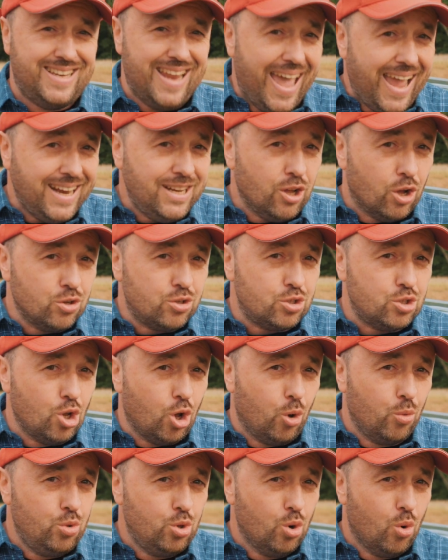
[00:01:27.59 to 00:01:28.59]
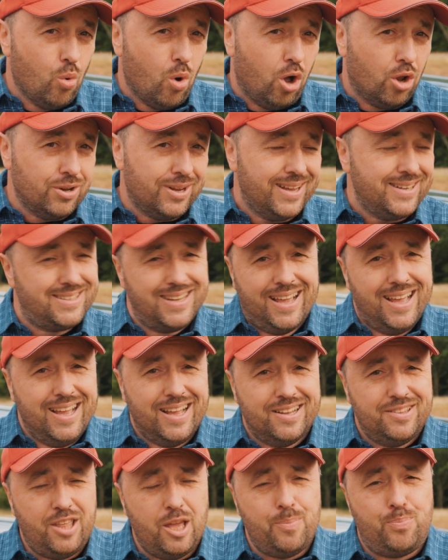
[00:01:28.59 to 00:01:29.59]
they don't know you want it,
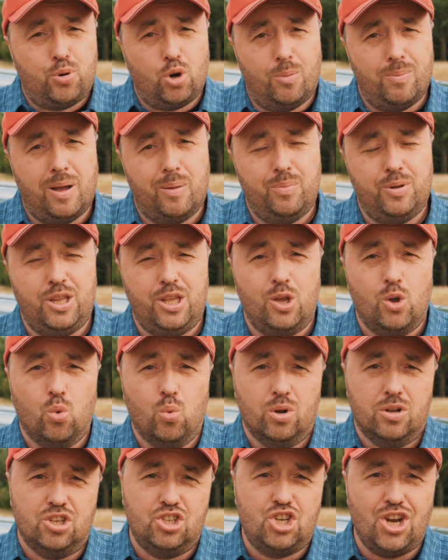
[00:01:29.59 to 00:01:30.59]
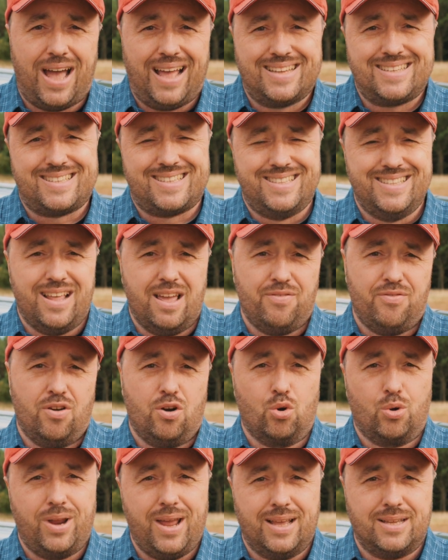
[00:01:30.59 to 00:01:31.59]
they probably will just
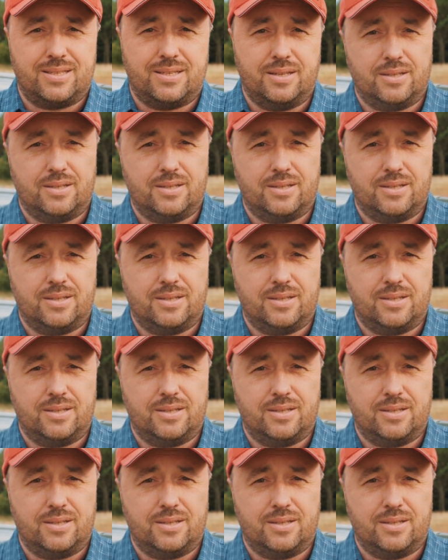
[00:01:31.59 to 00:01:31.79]
never guess